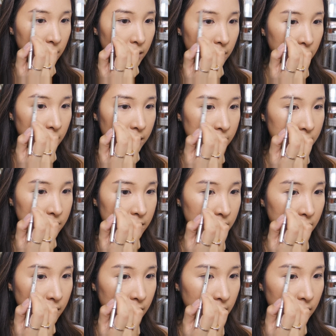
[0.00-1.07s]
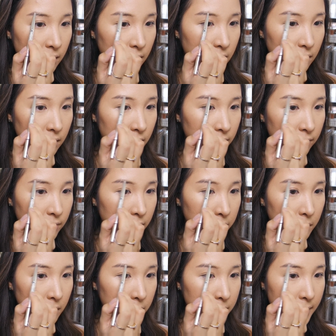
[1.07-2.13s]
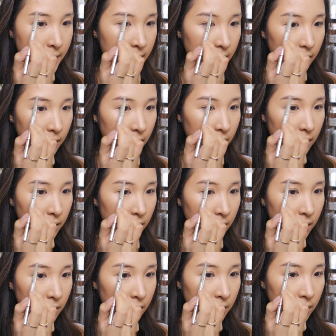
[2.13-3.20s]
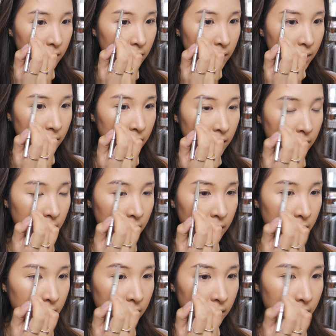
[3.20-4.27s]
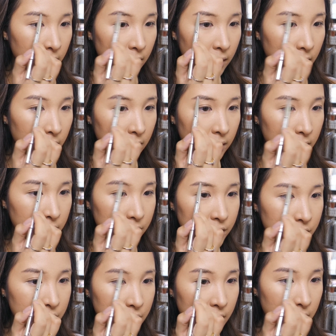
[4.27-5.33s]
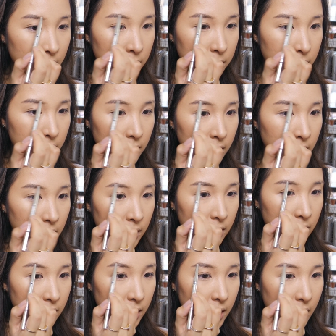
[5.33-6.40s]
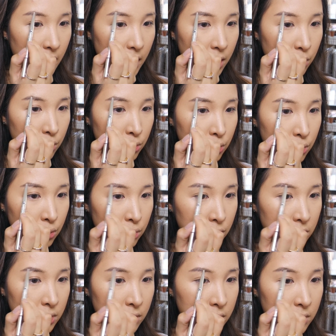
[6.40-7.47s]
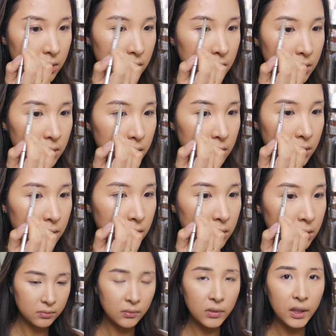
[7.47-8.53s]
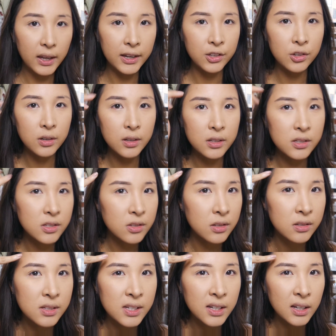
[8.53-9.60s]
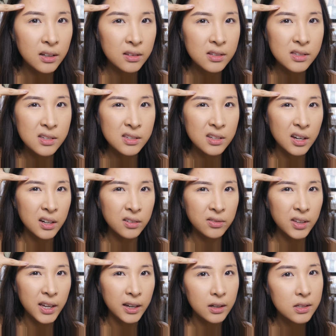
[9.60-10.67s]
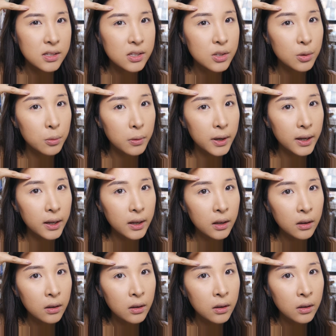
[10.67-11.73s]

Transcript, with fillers: And then start from the back and shape it out. And you can, so see how this is kind of like square?